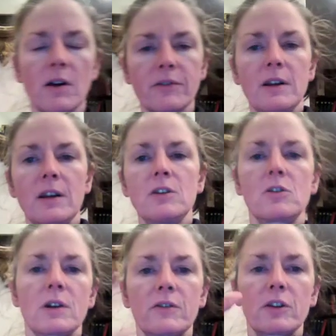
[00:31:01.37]
thought they needed
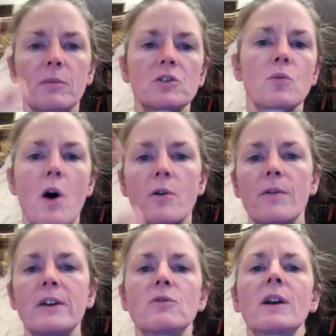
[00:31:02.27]
to drink so much water,
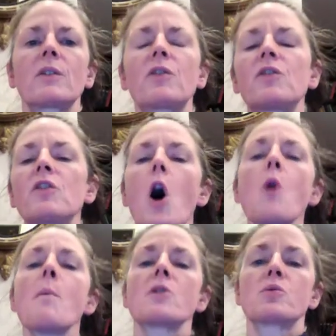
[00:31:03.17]
and they drank
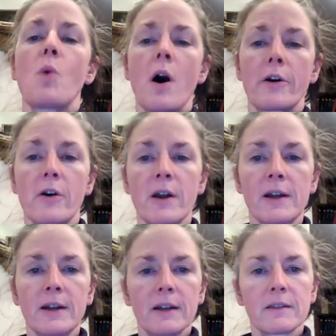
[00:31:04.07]
so much water
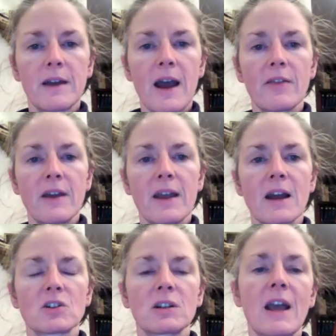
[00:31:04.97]
that they
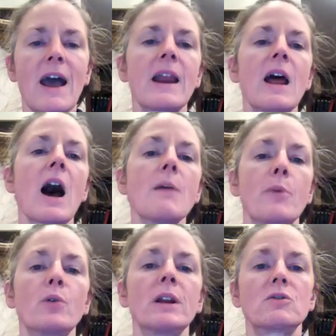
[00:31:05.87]
actually had
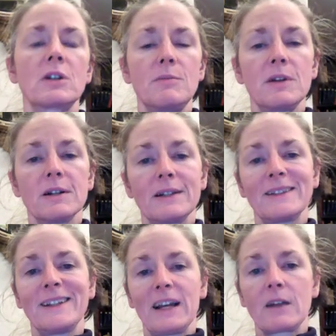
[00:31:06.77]
hyponatremia
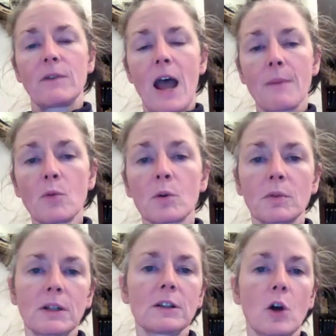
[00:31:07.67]
and they had
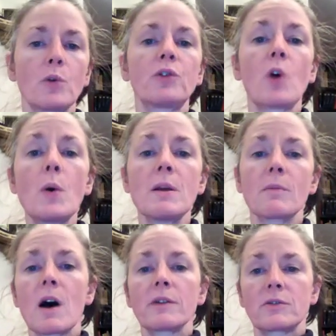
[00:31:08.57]
abnormally low
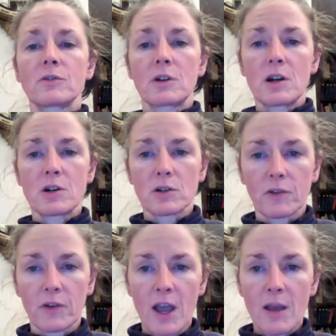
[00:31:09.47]
sodium
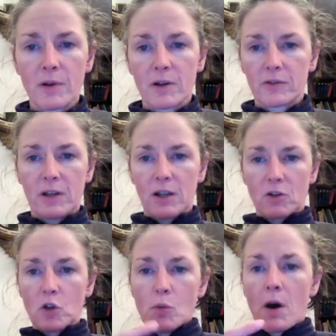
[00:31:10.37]
concentrations because they
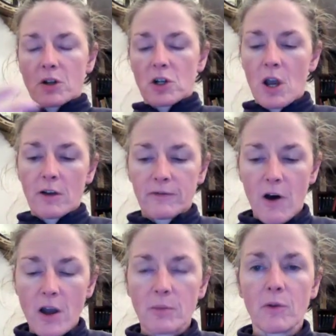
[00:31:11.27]
had too much
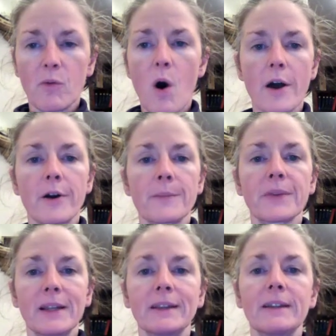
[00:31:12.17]
volume of
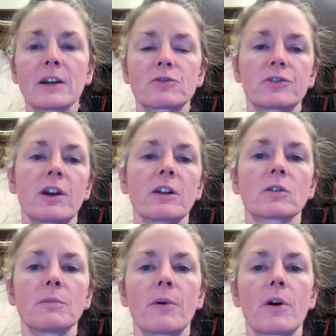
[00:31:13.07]
water in the extracellular